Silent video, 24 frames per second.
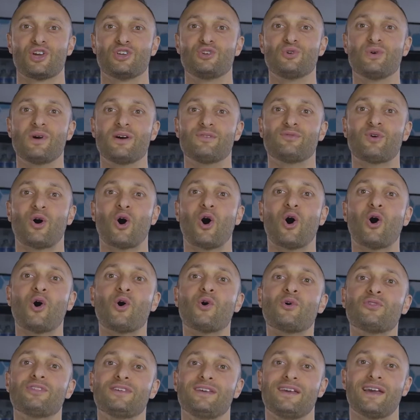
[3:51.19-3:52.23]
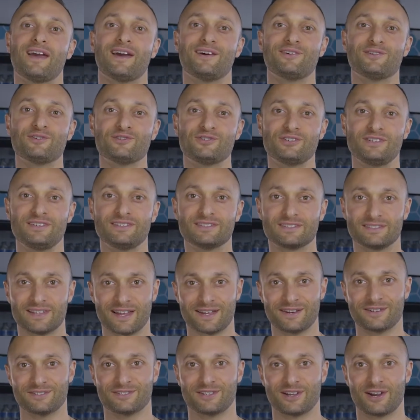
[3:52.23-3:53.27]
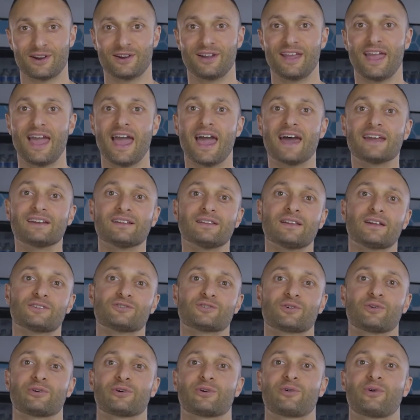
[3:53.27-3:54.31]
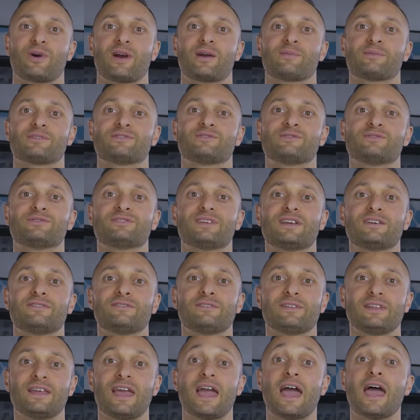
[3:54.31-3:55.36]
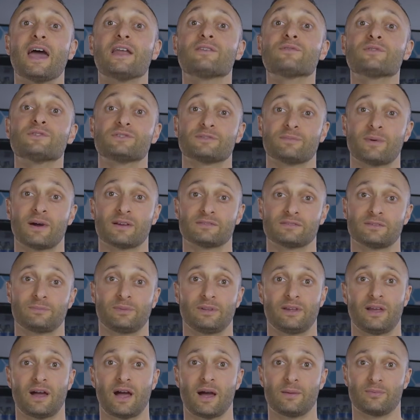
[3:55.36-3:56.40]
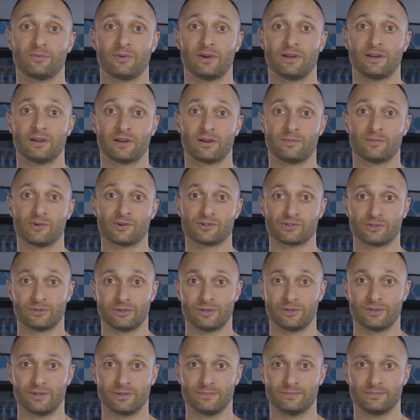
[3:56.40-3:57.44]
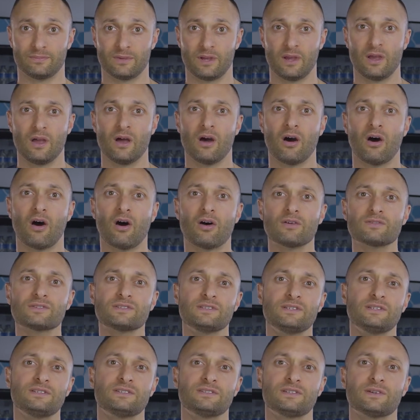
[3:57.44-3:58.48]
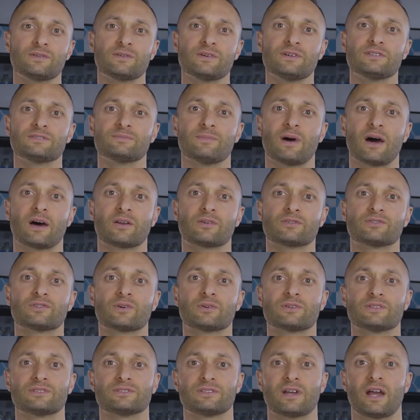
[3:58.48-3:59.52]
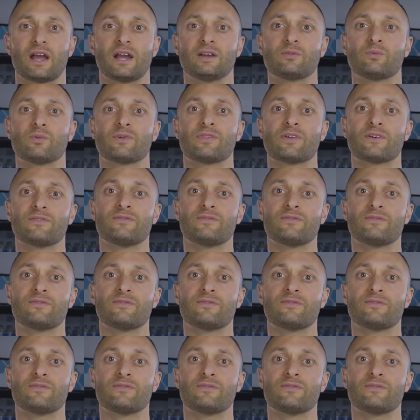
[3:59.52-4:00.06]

You have all the energy, sanitary, and electrical requirements to safely and responsibly operate a commercial unit. All C-Series models are designed with a